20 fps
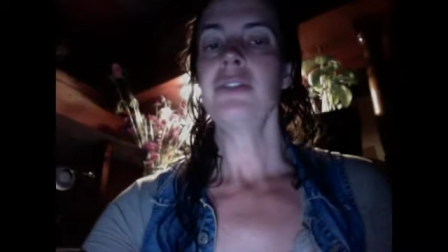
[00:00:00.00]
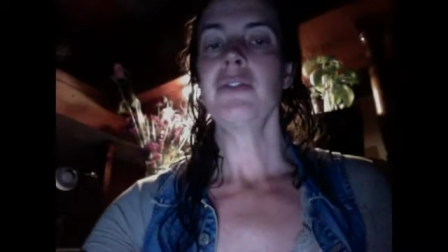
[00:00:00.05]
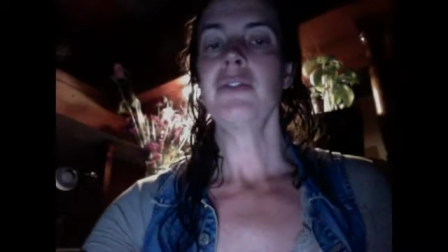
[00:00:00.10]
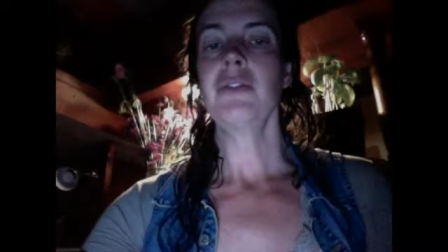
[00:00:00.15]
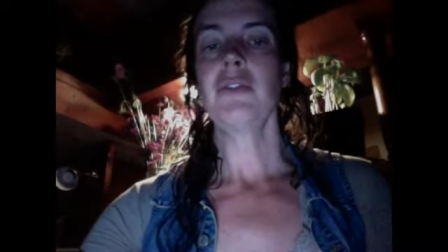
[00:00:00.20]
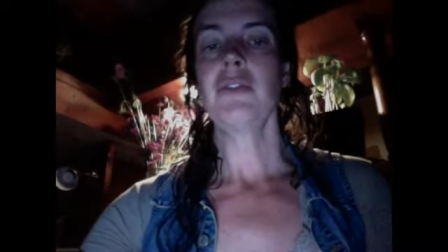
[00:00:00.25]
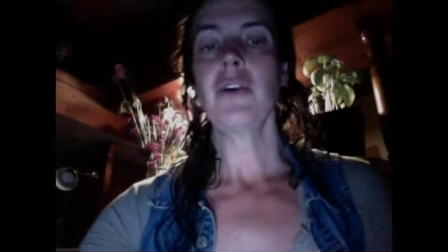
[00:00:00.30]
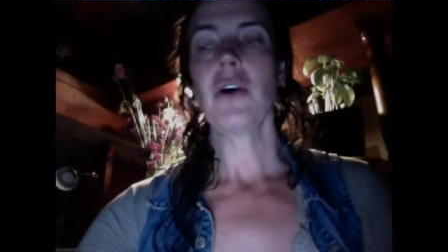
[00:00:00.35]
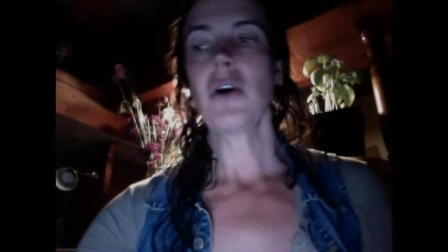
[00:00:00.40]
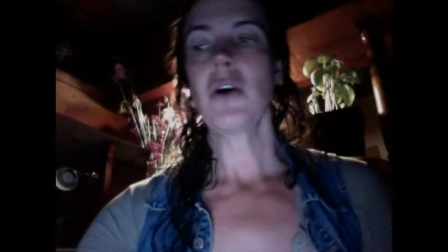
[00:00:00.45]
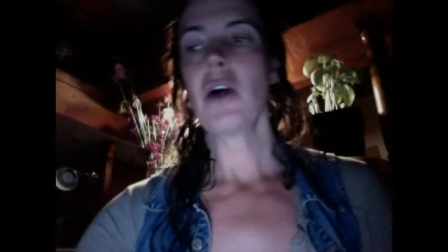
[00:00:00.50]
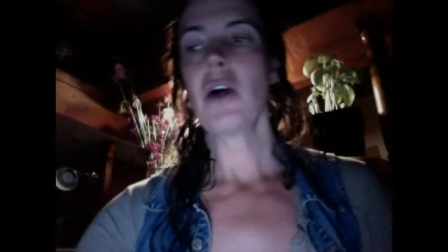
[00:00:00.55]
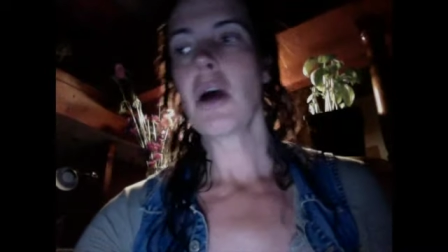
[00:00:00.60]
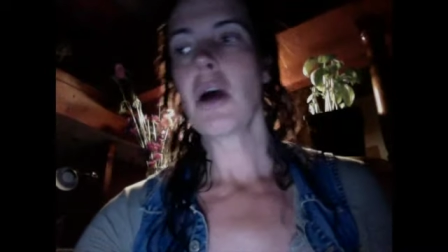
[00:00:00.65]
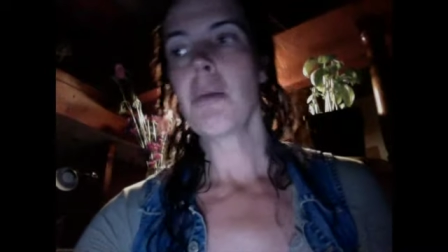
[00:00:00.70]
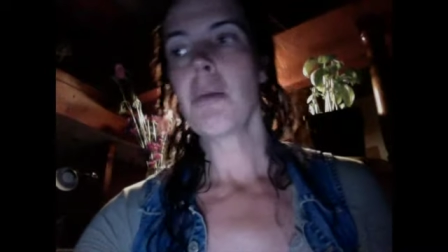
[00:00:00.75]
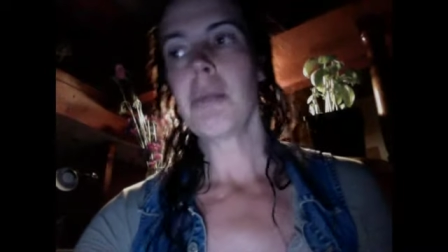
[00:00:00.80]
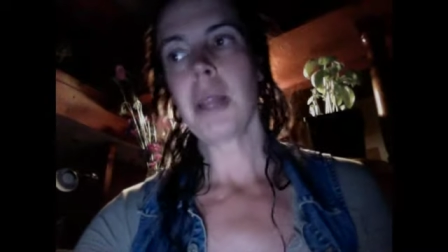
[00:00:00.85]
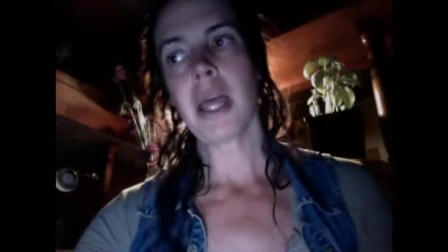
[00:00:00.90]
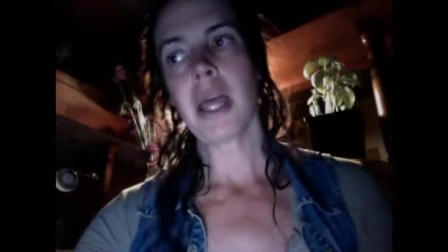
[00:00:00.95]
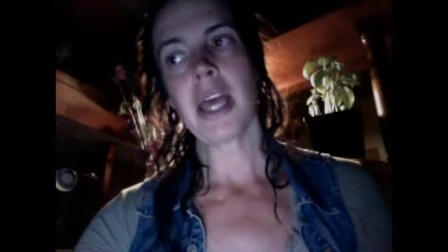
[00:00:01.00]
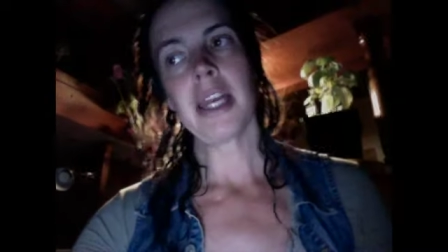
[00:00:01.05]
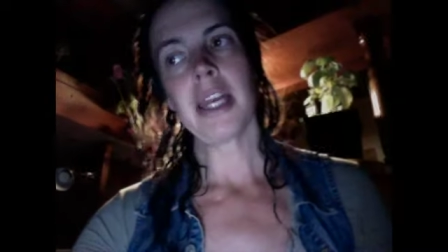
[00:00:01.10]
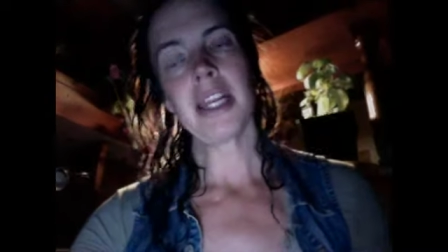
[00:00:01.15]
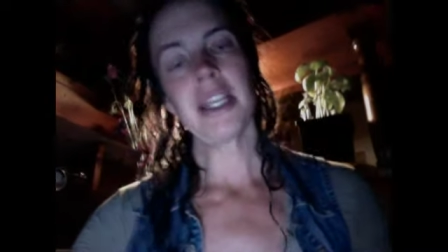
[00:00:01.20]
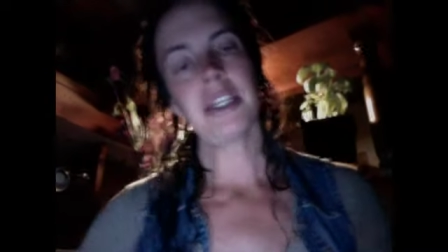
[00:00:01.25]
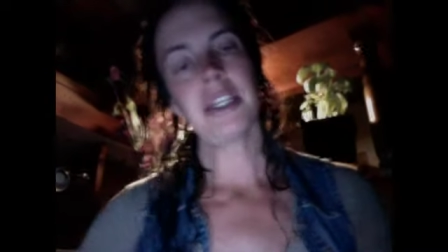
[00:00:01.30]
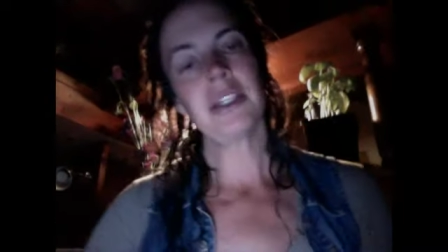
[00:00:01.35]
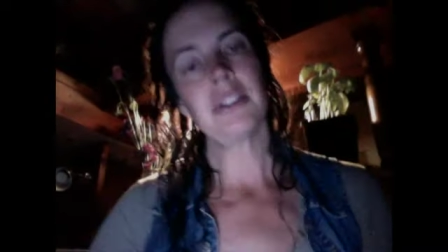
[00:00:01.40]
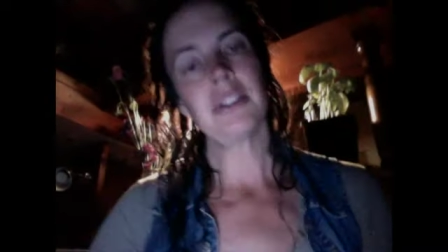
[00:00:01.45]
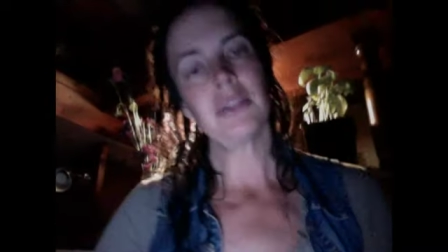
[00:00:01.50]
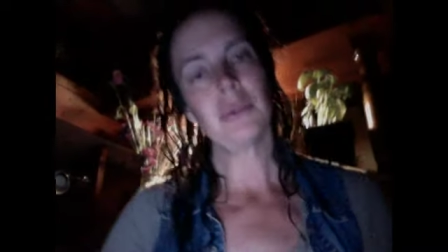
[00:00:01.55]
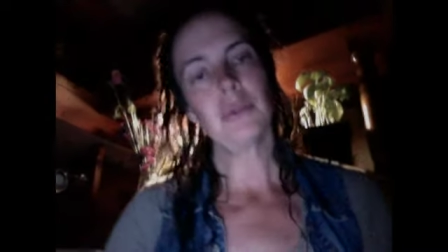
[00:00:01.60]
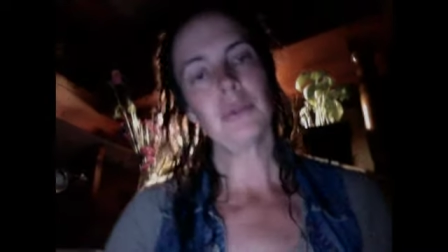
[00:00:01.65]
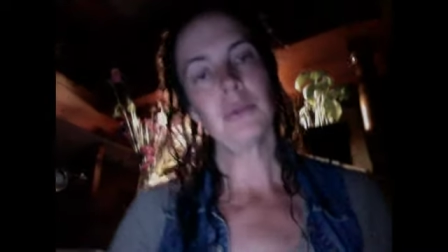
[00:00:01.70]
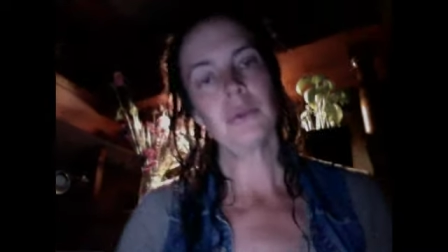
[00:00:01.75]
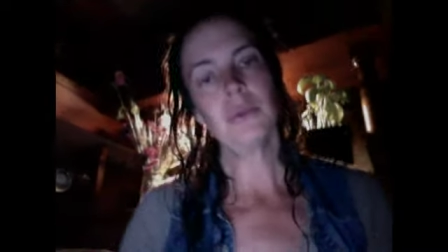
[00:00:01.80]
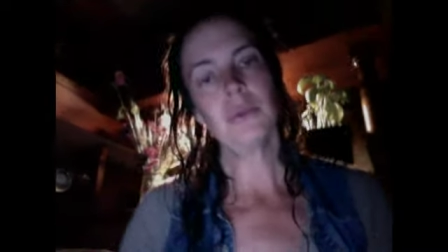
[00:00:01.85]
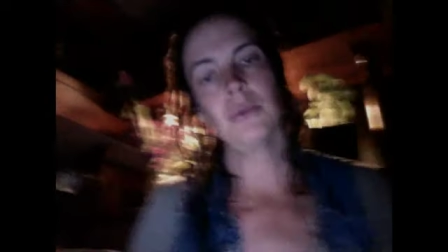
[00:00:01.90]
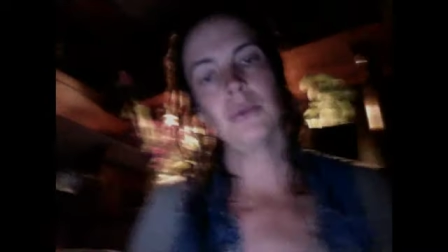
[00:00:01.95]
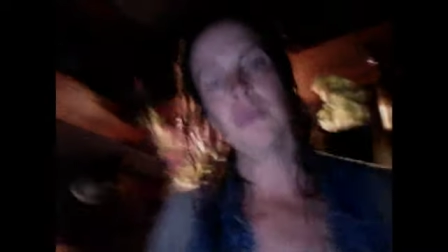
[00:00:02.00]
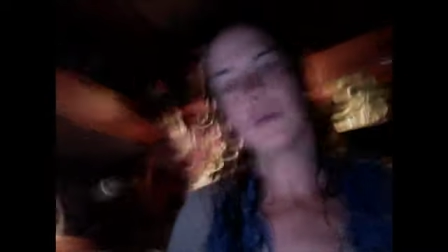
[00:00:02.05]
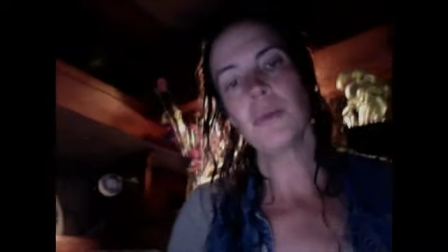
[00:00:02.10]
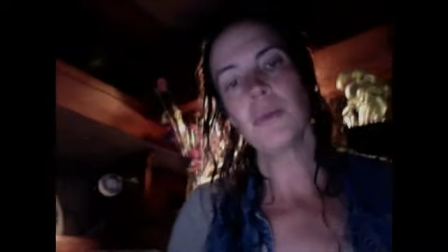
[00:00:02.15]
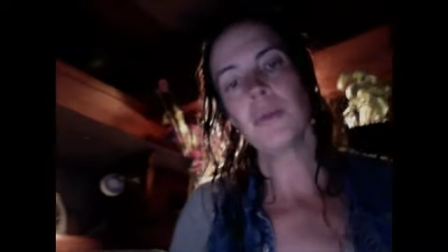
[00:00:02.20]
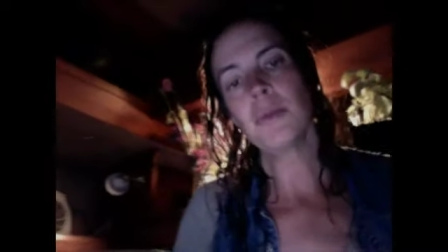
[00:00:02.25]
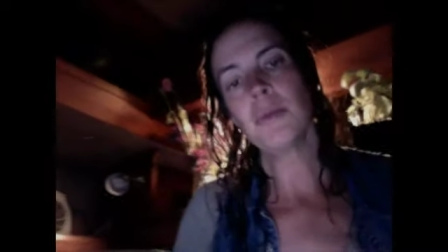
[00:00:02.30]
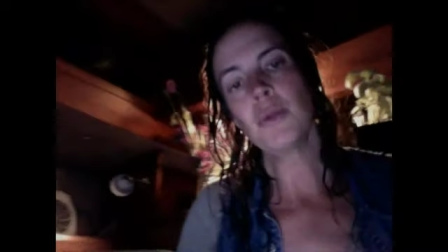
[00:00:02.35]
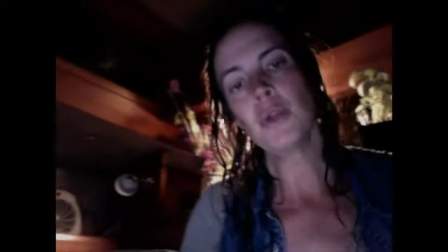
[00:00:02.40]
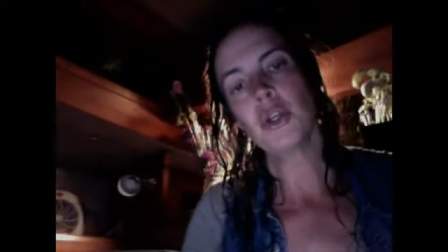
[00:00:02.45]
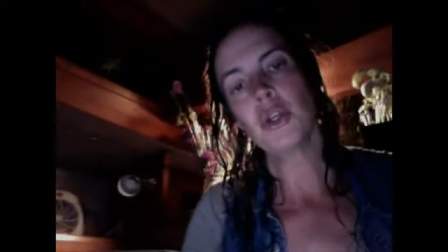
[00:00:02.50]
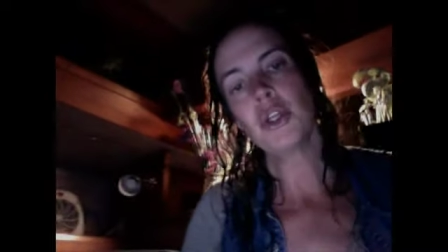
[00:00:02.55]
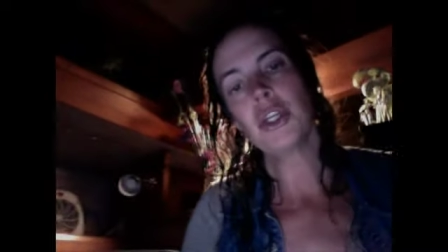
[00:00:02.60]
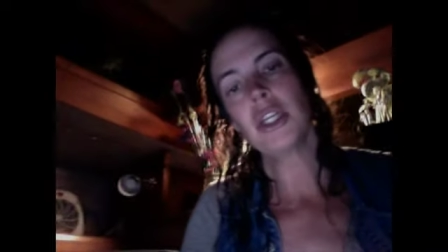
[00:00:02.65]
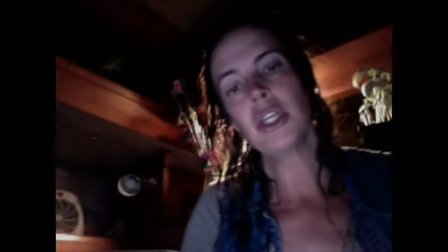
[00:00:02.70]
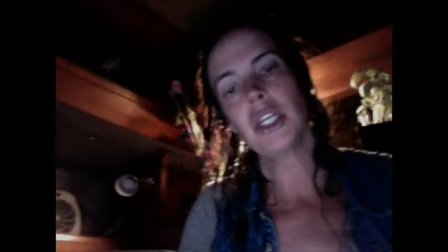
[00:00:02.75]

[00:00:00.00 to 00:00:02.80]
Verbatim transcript: for our planet to be